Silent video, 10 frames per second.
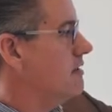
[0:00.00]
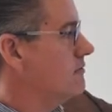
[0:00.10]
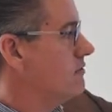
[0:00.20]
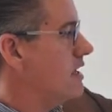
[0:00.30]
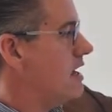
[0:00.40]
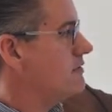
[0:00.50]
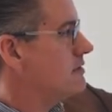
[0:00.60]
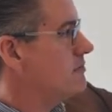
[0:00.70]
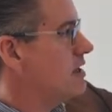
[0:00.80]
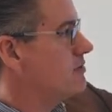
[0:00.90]
We have
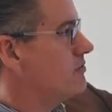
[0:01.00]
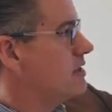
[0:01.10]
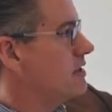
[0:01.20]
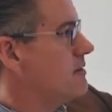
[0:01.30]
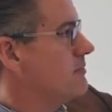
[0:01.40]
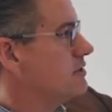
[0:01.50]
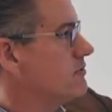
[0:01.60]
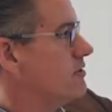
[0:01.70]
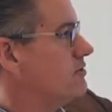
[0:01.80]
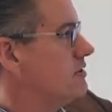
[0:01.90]
some microeconomics
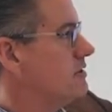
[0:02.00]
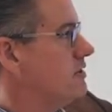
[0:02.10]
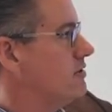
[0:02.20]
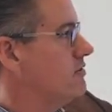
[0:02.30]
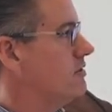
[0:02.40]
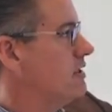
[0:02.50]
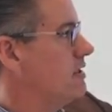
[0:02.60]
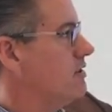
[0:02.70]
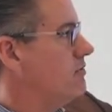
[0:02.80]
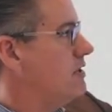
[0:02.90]
questions here.
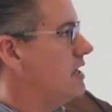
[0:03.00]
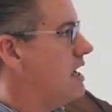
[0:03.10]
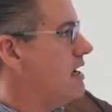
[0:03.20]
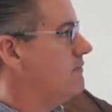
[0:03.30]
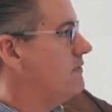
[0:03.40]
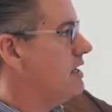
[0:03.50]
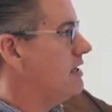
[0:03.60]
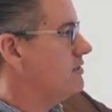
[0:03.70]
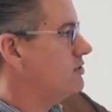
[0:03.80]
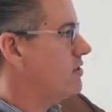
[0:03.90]
We have a
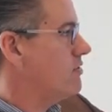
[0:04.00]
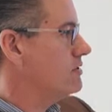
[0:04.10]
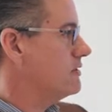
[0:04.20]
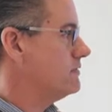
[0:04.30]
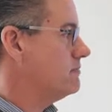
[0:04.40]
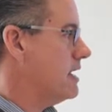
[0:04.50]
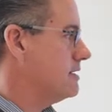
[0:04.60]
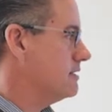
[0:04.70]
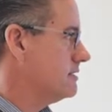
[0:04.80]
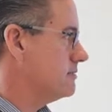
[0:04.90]
chart of demand
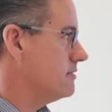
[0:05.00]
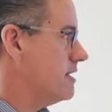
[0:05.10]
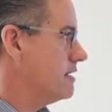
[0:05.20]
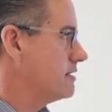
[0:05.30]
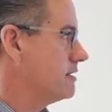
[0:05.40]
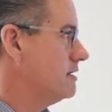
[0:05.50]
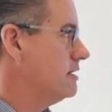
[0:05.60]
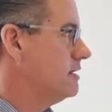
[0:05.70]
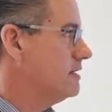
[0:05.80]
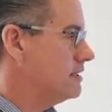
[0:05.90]
and supply.
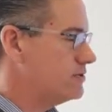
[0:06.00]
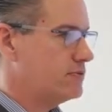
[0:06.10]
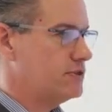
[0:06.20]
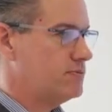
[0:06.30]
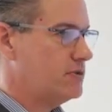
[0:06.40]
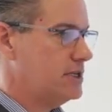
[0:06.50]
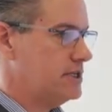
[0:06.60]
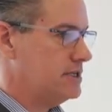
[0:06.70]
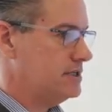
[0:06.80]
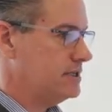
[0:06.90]
This one's pretty
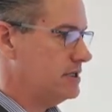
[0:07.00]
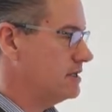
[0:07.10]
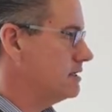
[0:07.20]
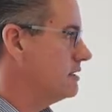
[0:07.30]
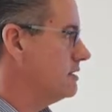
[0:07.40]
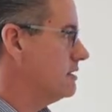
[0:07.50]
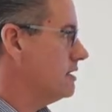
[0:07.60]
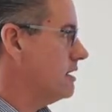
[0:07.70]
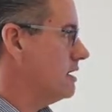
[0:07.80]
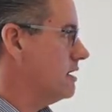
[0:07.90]
easy.
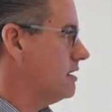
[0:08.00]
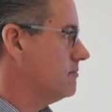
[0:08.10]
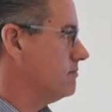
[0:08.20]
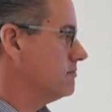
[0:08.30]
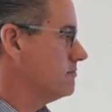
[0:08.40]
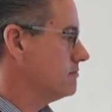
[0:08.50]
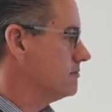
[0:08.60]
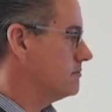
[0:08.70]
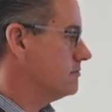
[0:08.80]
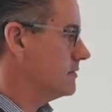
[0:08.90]

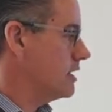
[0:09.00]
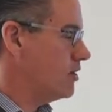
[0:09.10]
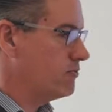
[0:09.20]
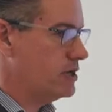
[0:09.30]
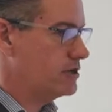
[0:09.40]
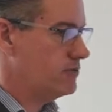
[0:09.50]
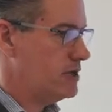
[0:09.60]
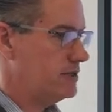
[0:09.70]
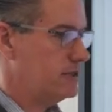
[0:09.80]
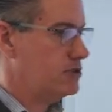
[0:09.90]
I'll
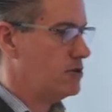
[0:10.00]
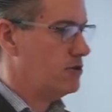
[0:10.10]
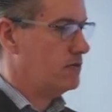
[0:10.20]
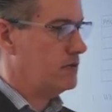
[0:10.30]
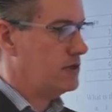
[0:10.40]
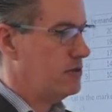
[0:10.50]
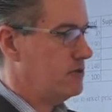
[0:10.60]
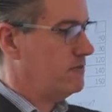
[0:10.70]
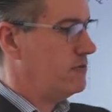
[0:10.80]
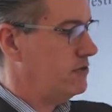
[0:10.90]
recreate the chart over
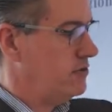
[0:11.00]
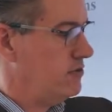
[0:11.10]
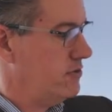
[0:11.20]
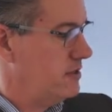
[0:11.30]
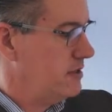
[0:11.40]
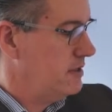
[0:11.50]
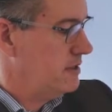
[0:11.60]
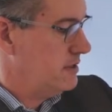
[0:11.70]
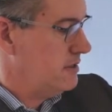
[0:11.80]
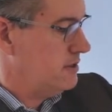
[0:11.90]
here for you
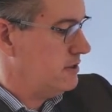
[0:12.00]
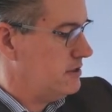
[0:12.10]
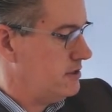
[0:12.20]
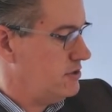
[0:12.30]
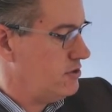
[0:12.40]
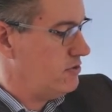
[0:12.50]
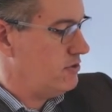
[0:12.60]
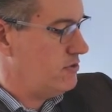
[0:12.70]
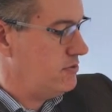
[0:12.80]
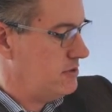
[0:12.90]
just to show you.